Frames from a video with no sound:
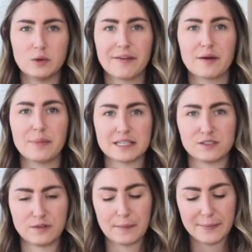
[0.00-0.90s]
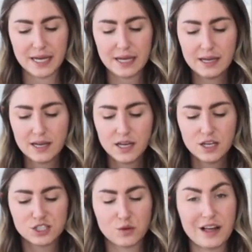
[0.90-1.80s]
doing the best for me.
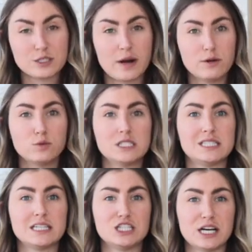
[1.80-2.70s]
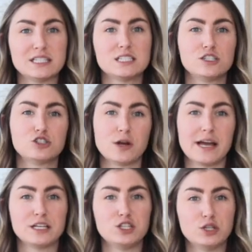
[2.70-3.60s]
So that's what I would suggest,
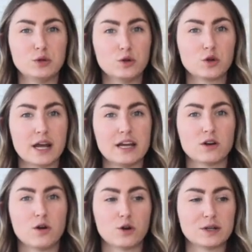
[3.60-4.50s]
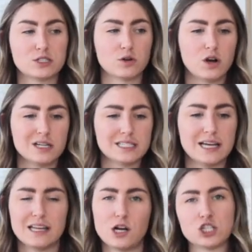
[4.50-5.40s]
trying to create your own original
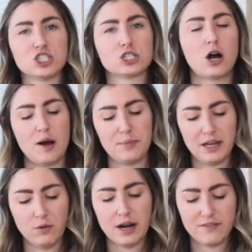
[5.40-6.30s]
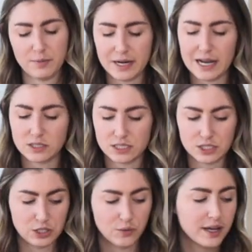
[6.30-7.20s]
content and not just copying what everybody else
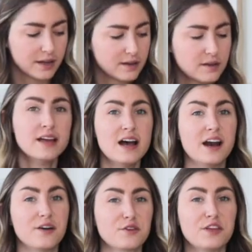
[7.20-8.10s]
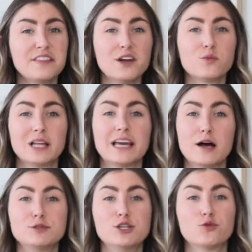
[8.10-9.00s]
is doing. Another thing that really
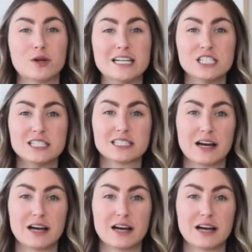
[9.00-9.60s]
helps your reach and